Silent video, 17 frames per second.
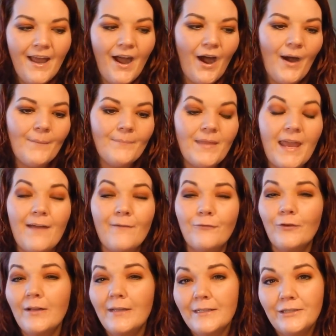Um, they
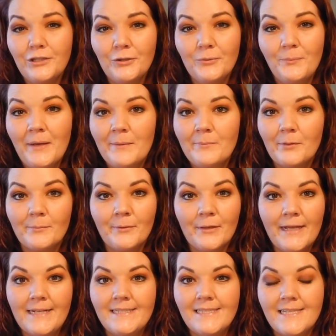have really cute paper
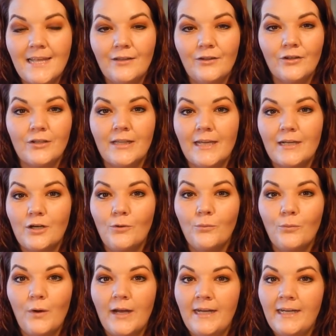plates that look like a
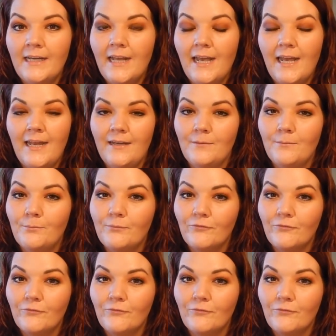white and